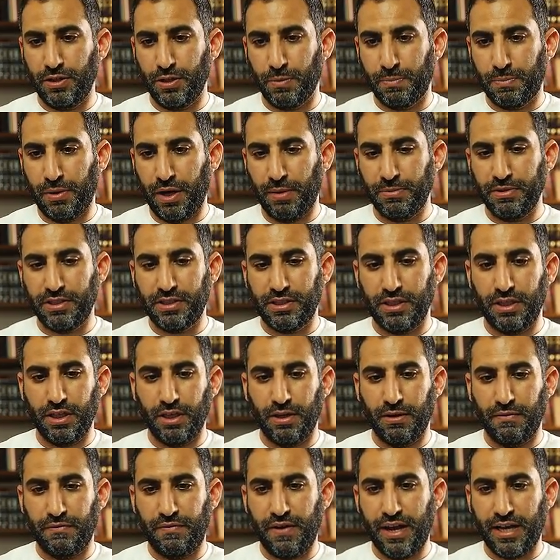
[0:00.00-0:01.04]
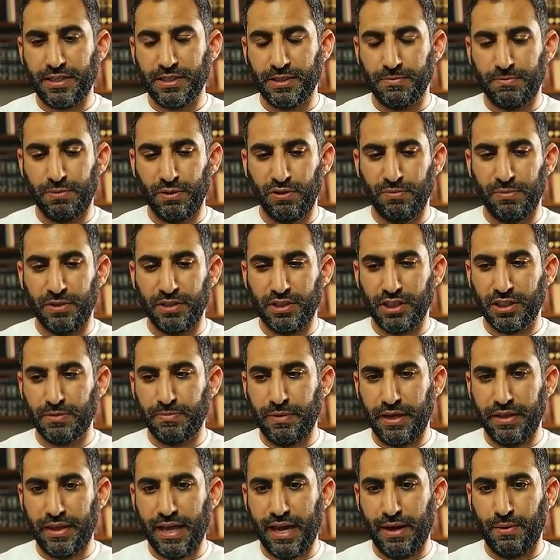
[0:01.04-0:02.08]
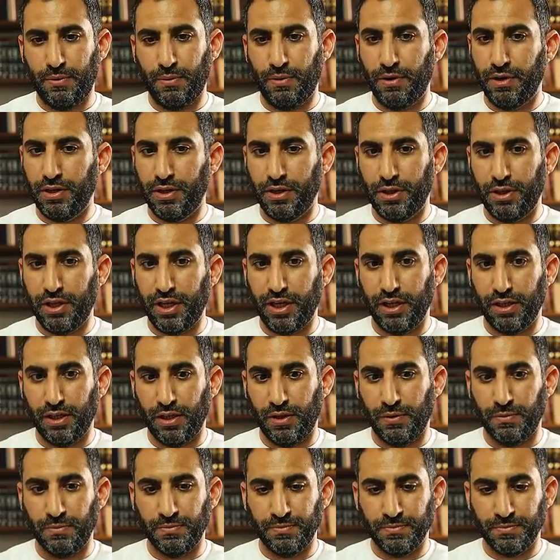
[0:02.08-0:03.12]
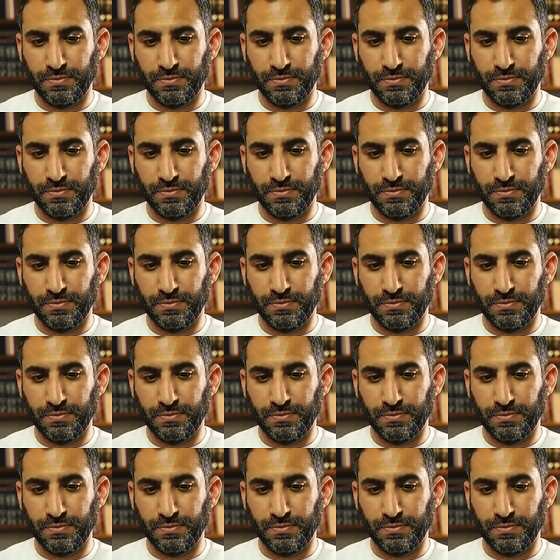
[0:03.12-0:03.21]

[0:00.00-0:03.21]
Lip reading: you'll probably see a vast improvement just by that one thing alone.